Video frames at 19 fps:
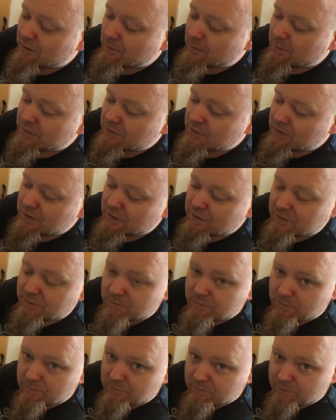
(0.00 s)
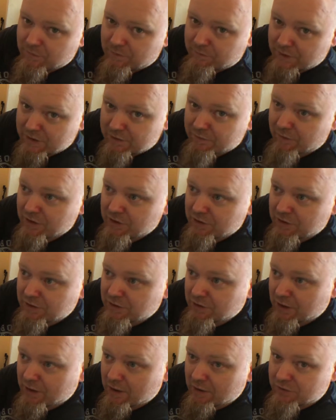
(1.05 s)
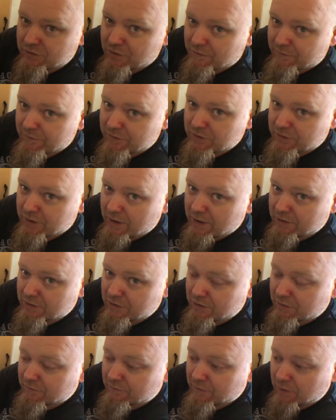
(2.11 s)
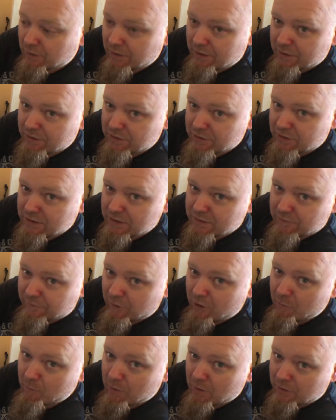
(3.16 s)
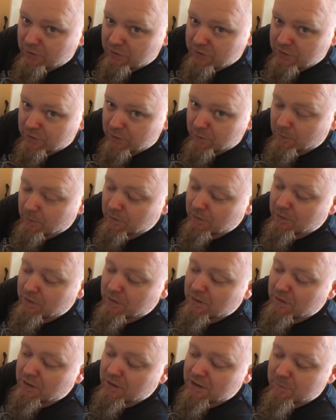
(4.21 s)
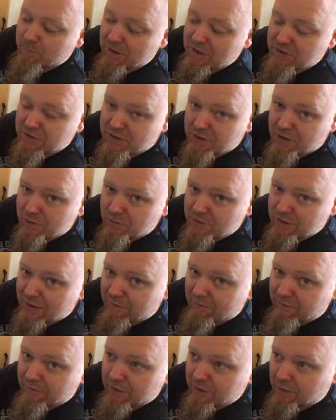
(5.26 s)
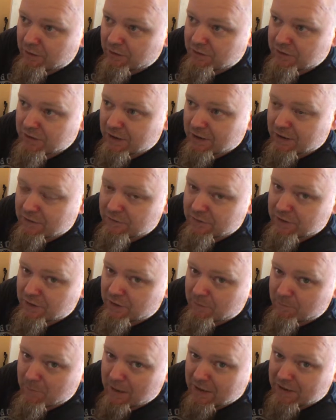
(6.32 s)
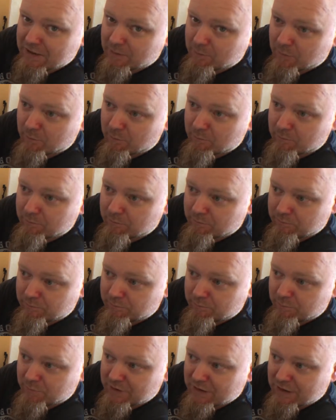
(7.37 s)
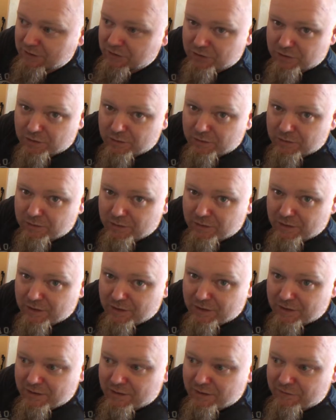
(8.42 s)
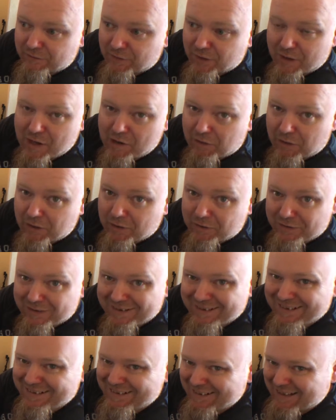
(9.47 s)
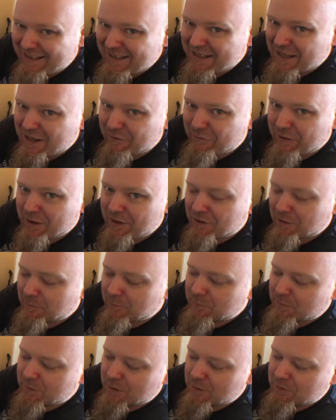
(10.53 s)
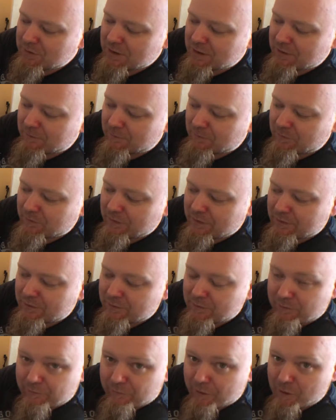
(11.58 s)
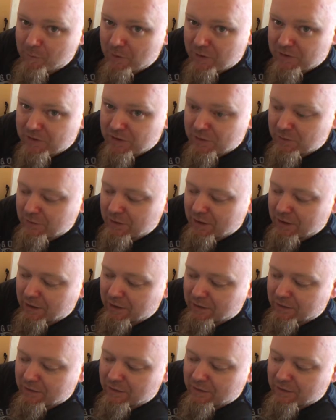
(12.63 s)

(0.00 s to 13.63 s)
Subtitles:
which is, if it's freshly charged off the charger, the voltage is 4.2. It's best to use that figure because that gives you the maximum potential for error. If you end up using 4.2 there,